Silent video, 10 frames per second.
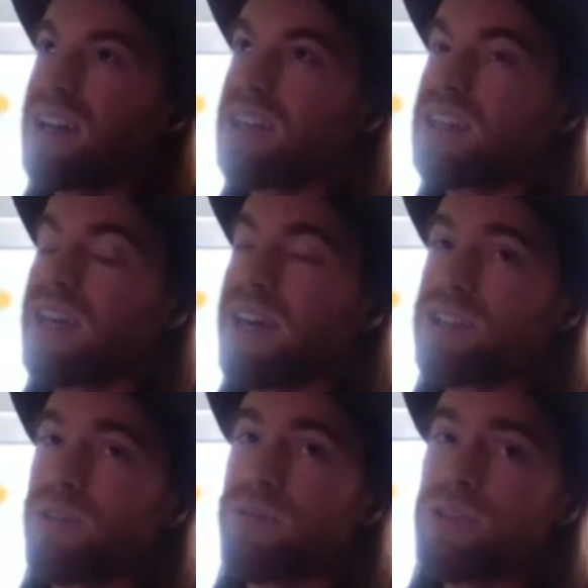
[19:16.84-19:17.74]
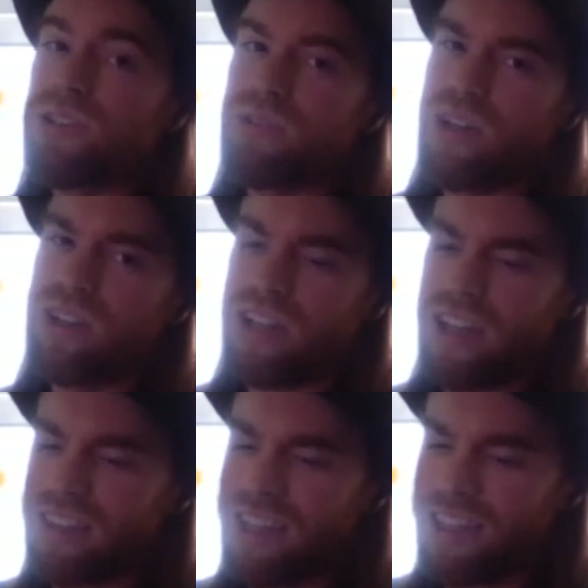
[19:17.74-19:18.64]
Yeah, so first of all, I
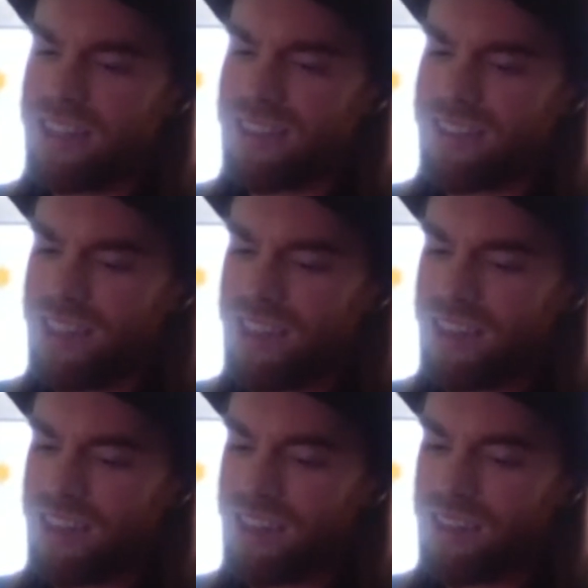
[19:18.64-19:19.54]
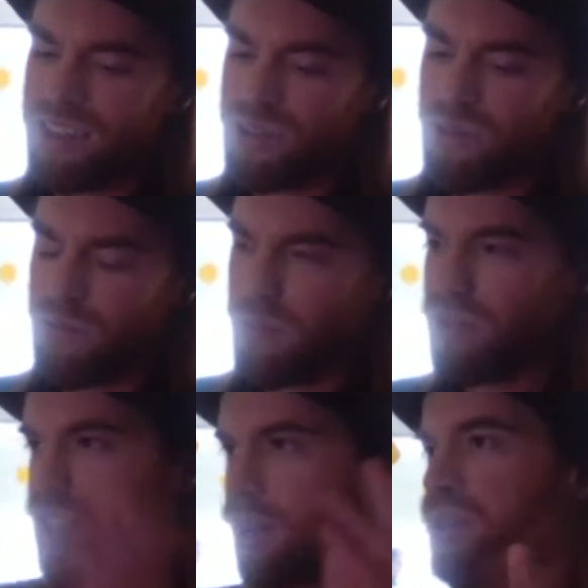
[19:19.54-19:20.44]
think the sort of
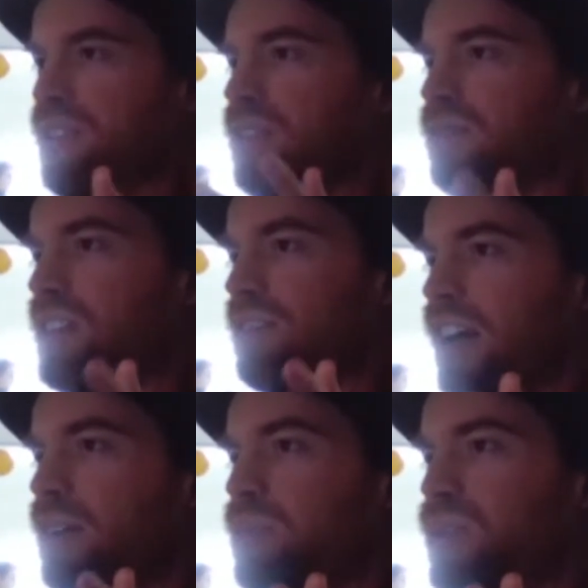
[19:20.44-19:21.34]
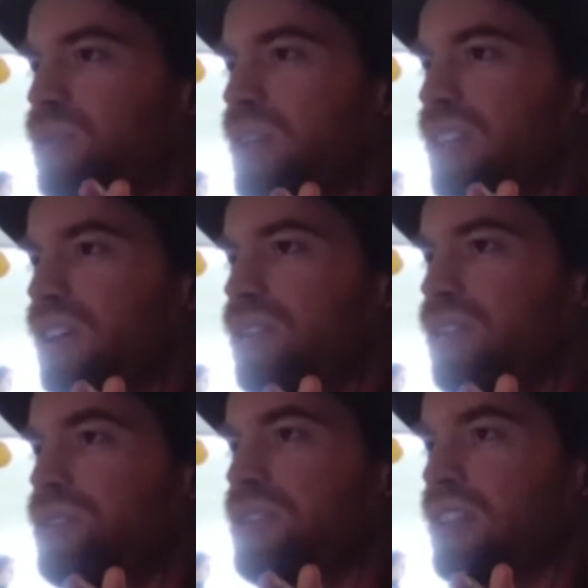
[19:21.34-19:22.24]
perception of the divide between
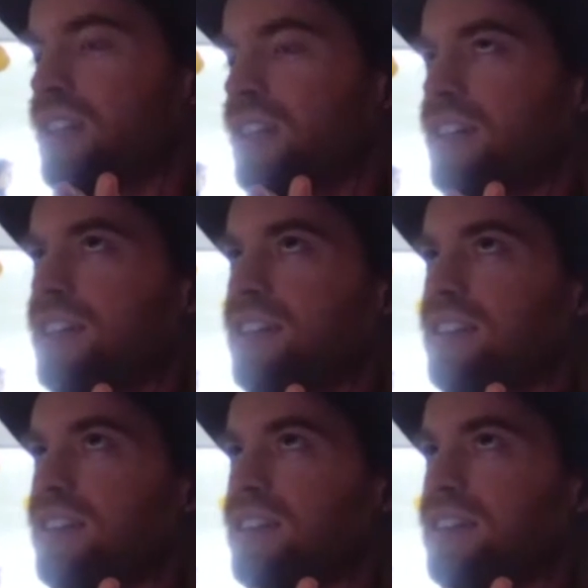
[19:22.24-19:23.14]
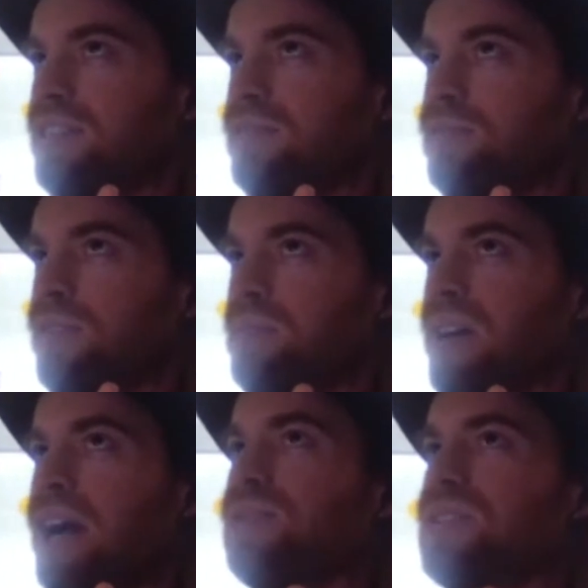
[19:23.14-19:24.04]
those
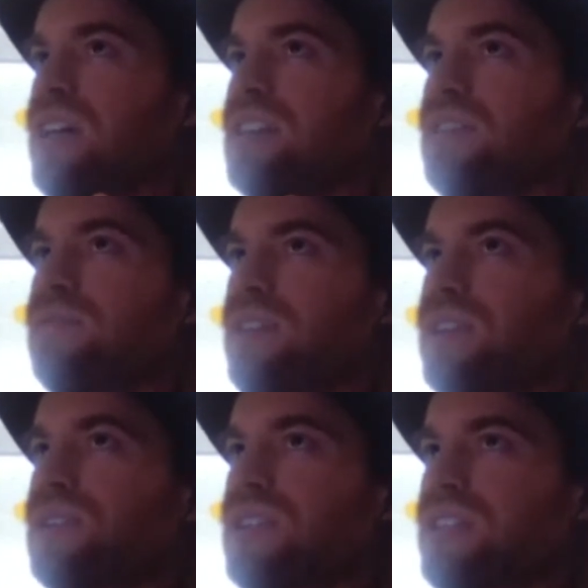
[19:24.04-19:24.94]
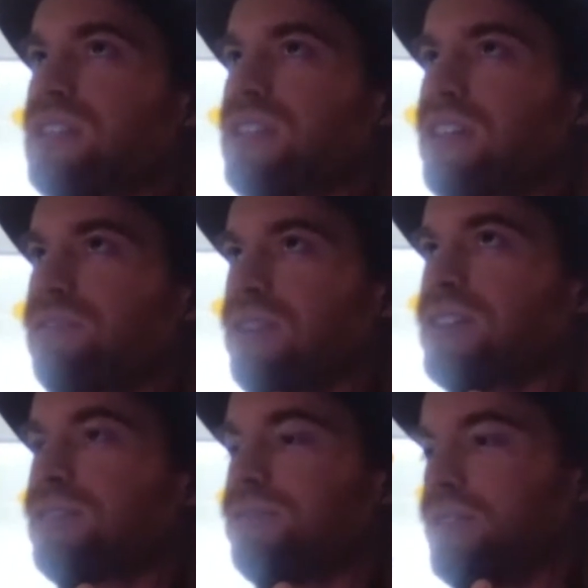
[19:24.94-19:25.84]
from outside the field is
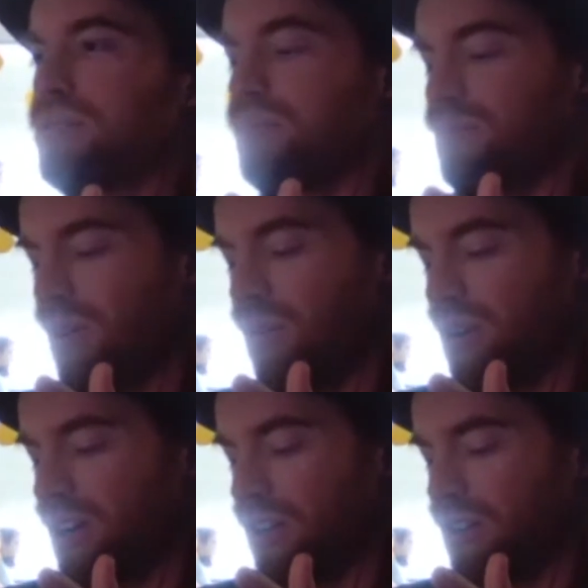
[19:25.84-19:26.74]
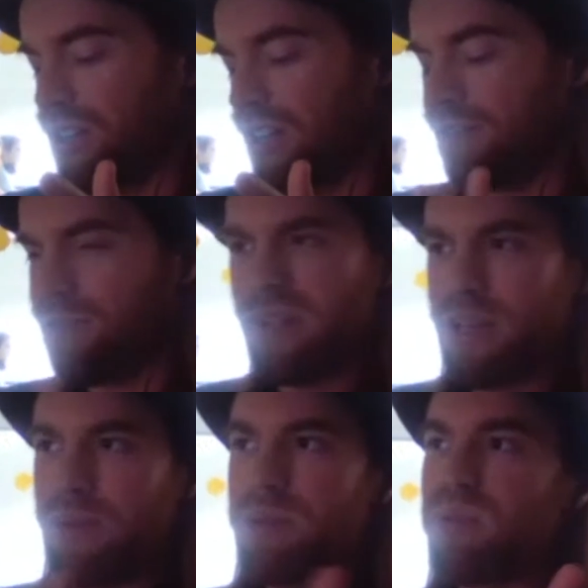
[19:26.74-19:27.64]
different from what it looks like from
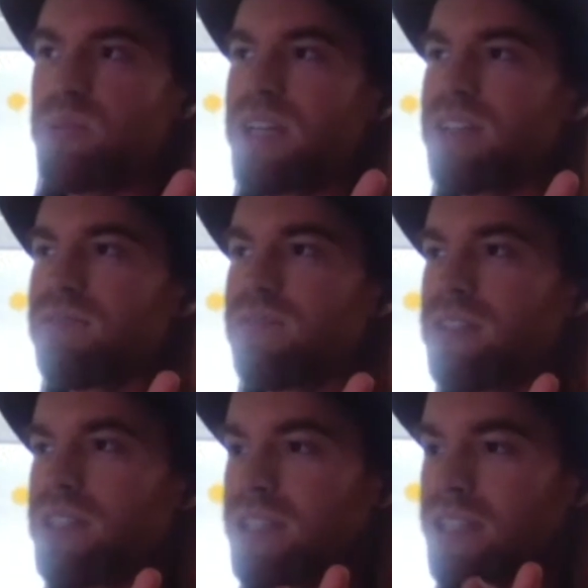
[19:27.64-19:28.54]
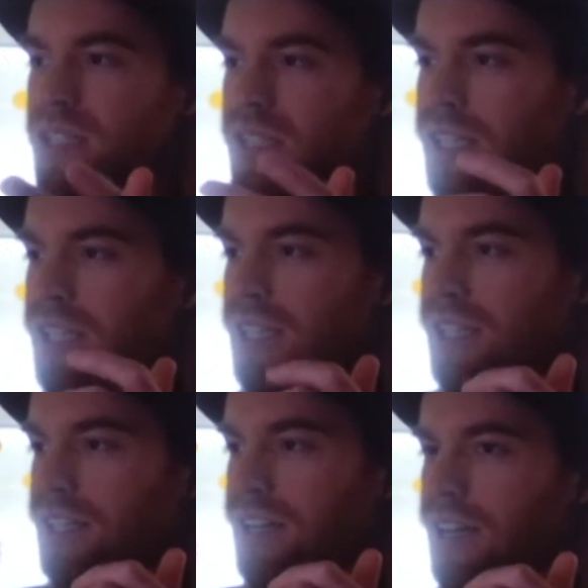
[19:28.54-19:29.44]
like my perspective, for instance.
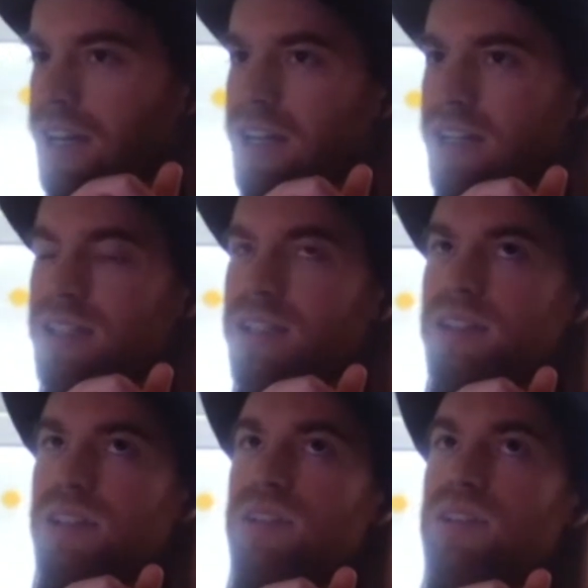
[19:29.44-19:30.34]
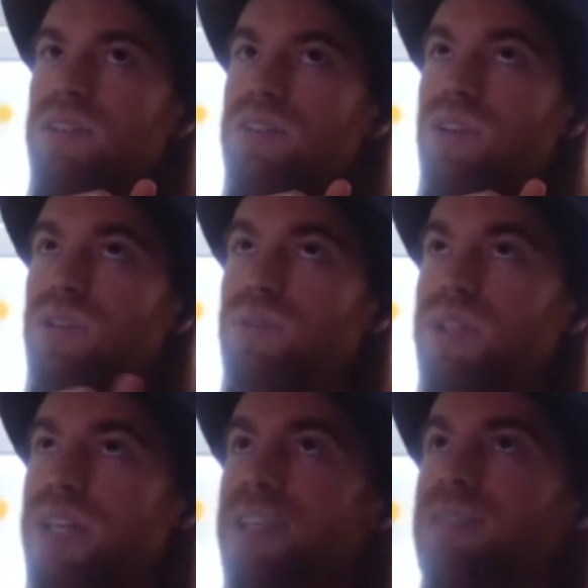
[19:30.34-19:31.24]
So like